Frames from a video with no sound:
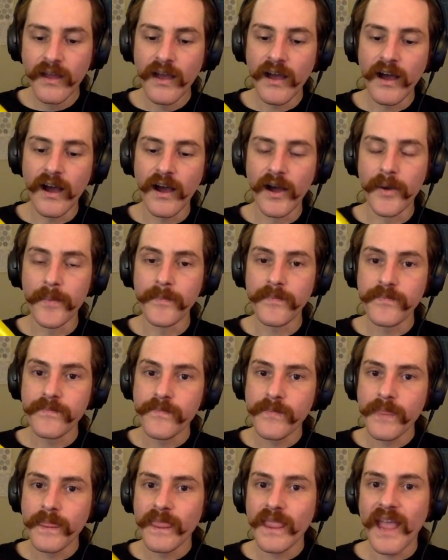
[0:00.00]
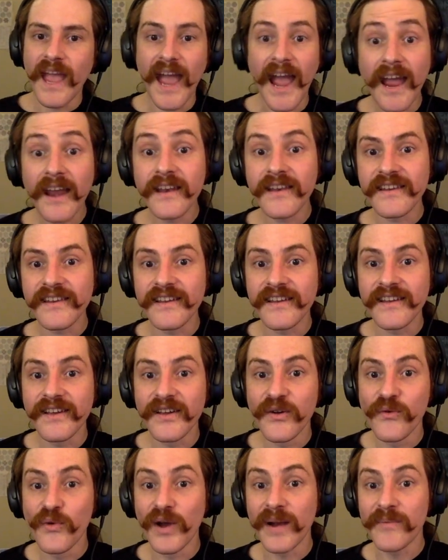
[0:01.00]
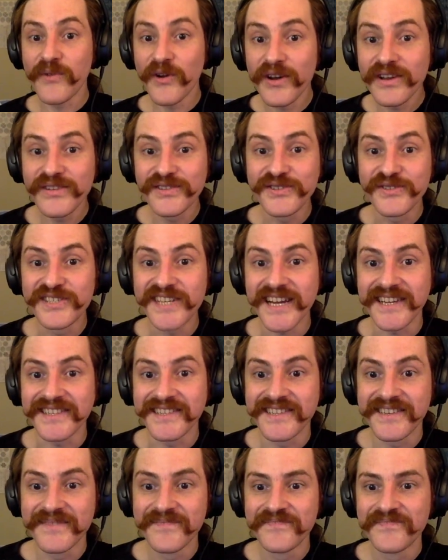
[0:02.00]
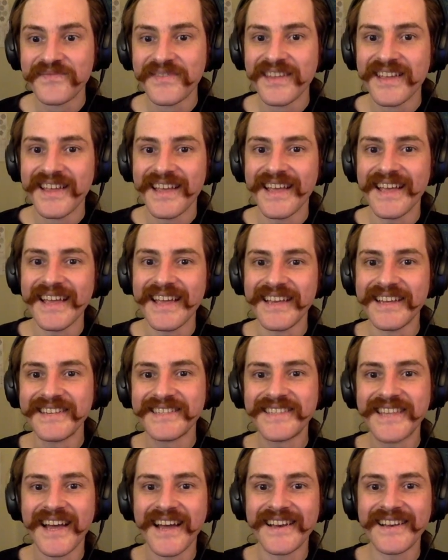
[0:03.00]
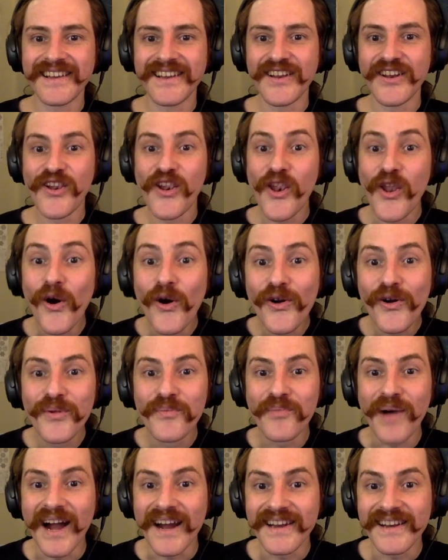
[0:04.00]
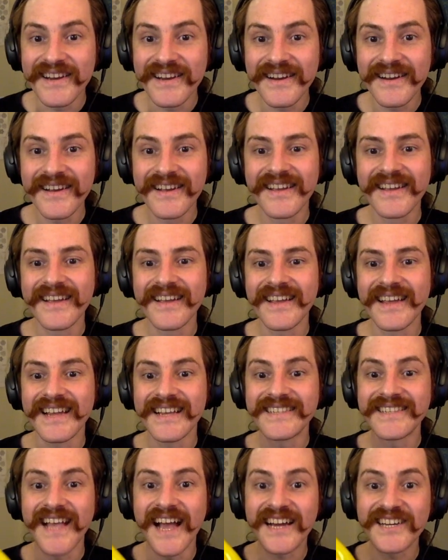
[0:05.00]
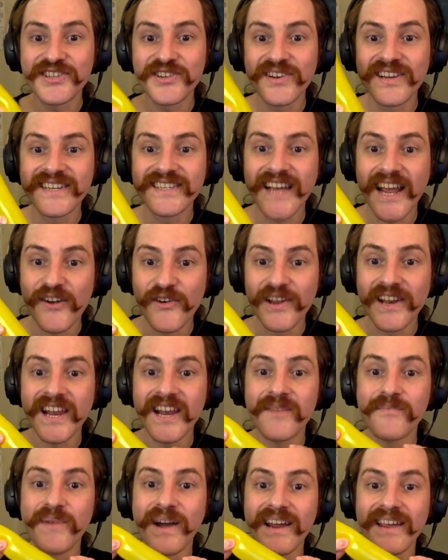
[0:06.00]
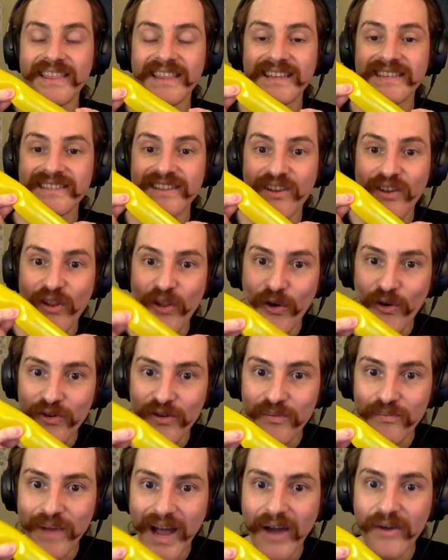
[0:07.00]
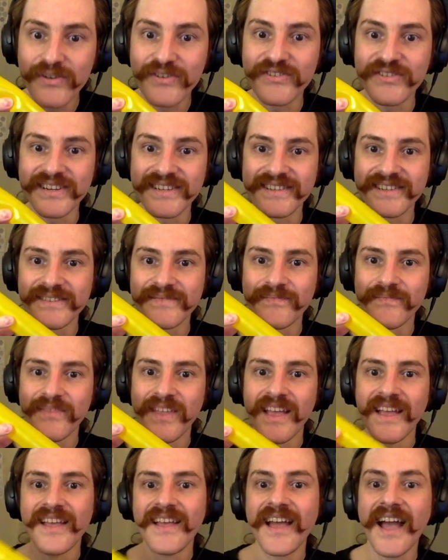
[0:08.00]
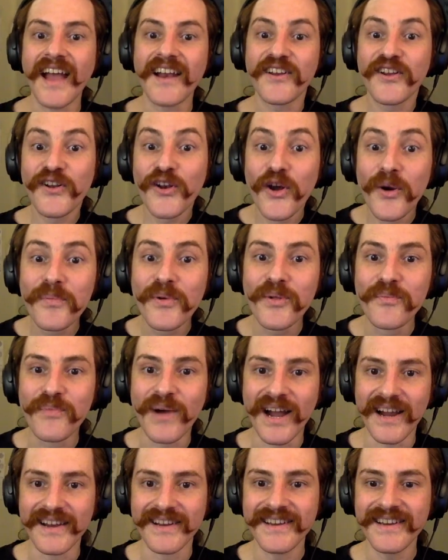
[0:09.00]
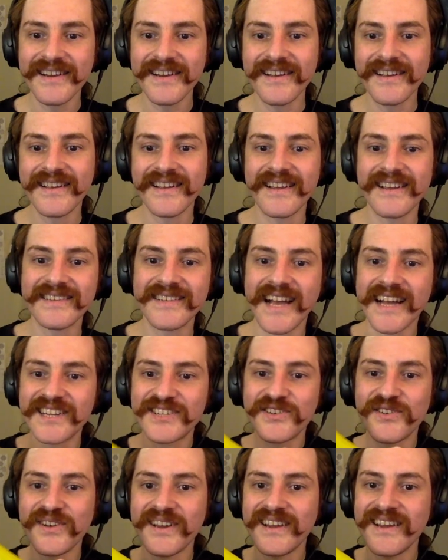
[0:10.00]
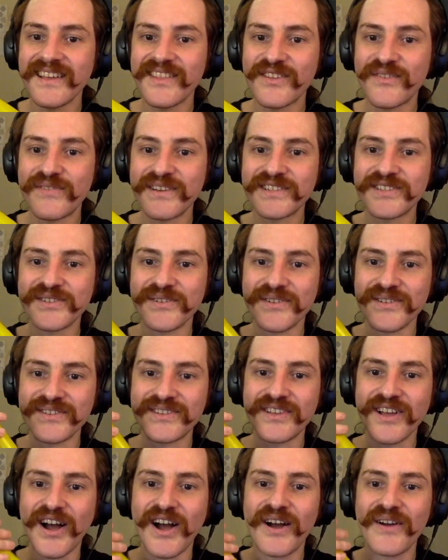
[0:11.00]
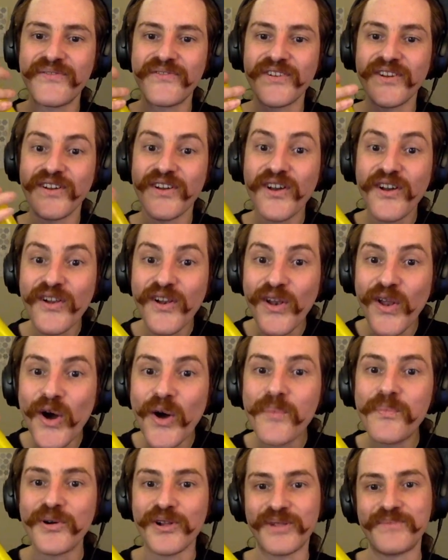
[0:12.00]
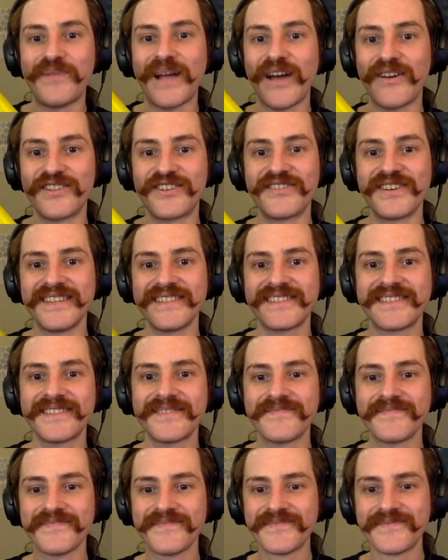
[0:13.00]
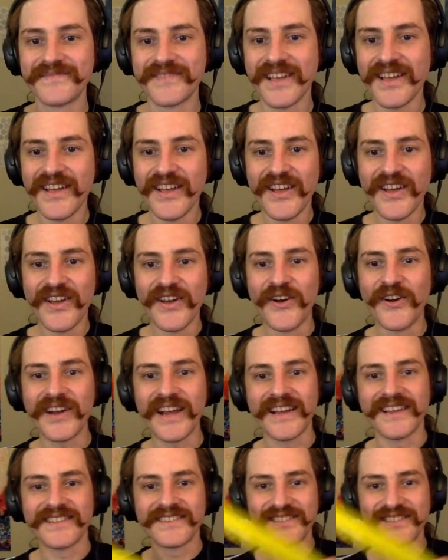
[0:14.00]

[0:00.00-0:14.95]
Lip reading: And what I'm going to suggest is that local binding is actually generated by these local boundaries. And global binding is actually the result of global boundaries. Okay,